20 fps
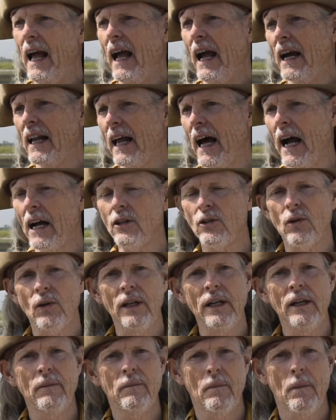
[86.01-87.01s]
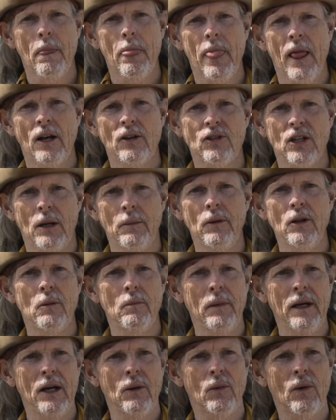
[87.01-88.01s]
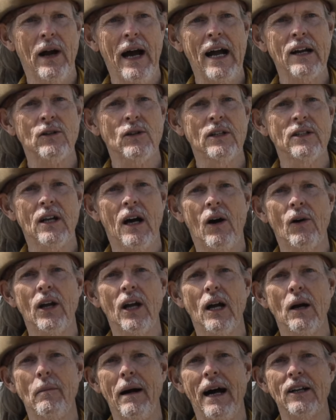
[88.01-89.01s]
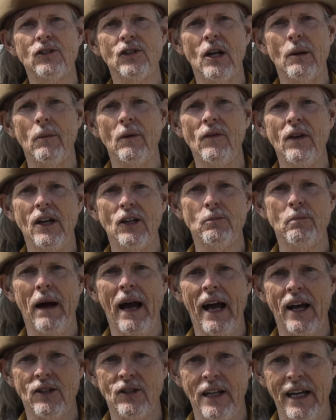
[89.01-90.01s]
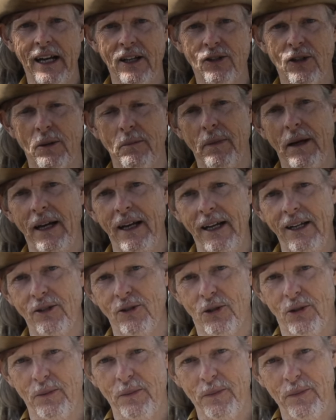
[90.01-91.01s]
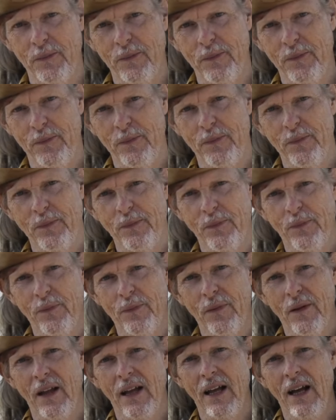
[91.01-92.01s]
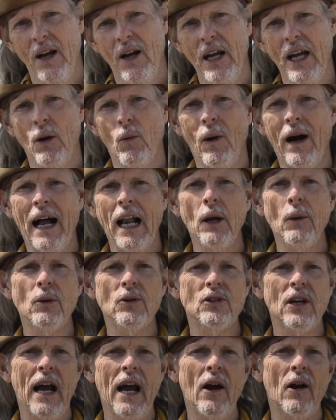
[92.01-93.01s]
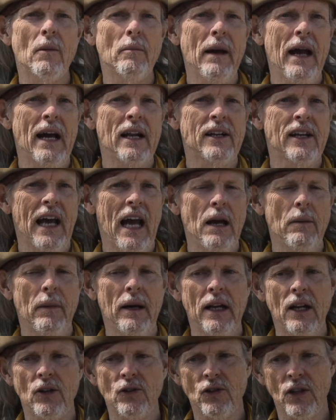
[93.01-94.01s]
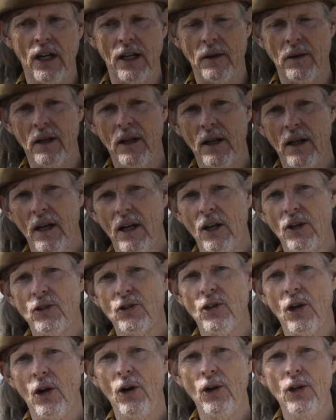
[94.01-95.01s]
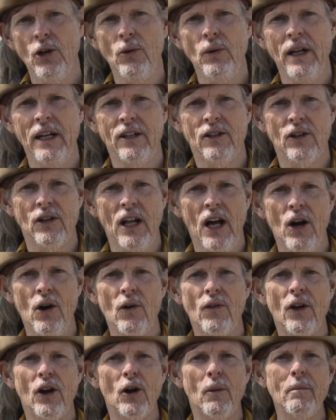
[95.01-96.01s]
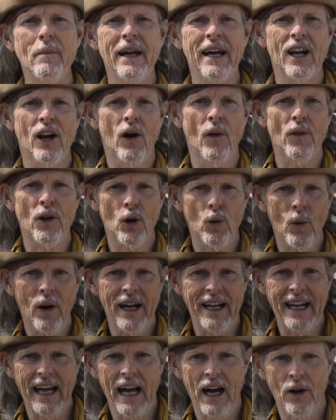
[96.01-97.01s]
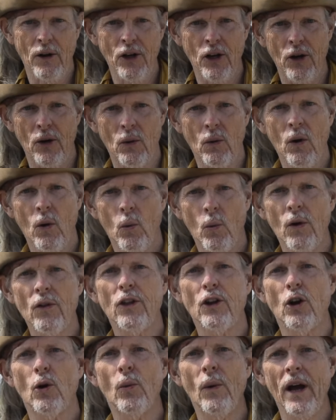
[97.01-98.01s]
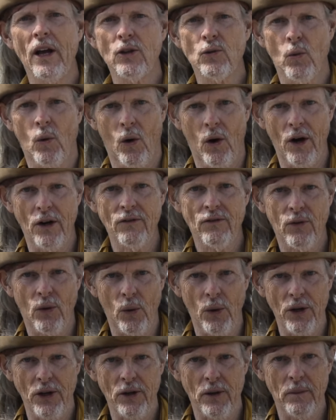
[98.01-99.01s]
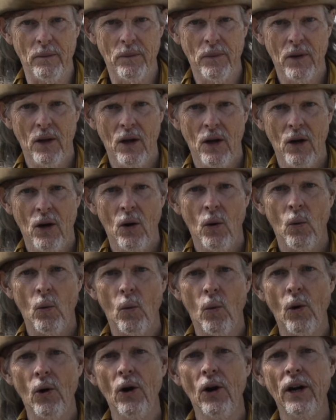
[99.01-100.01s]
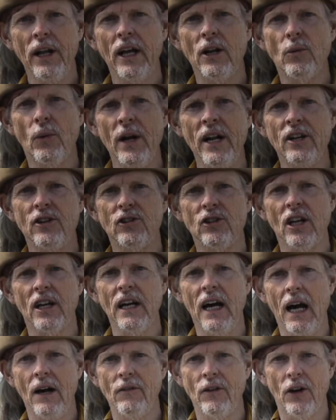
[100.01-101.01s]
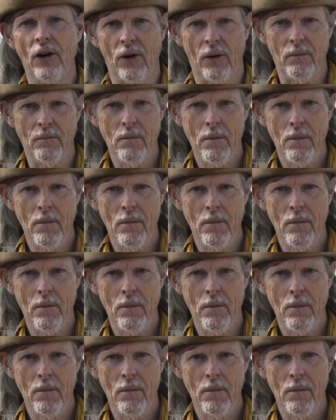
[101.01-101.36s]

and actually some of the men were actually talking about some of his past escapades. And while he was there, a man came in and said, Sir, you need to know there are men on their way down here with an arrest warrant for you. Word had reached the governor